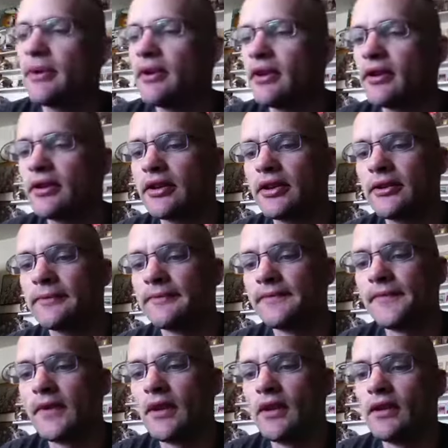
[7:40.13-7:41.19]
Pete Holohan.
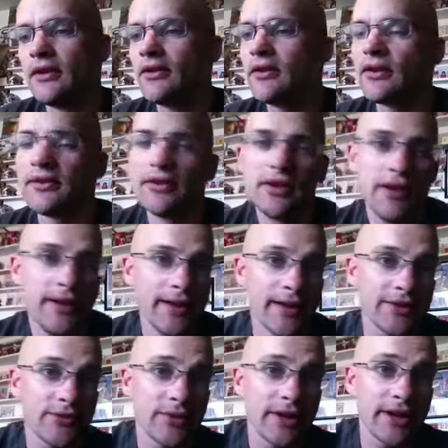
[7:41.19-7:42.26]
So
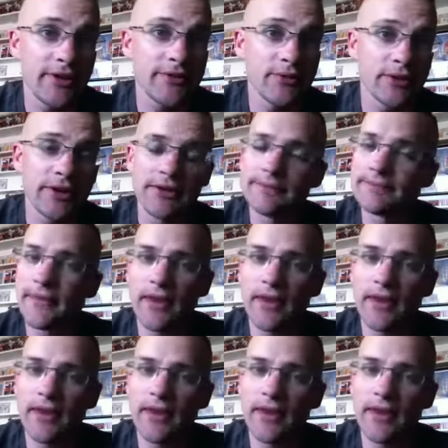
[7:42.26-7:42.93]
that's what I got for you.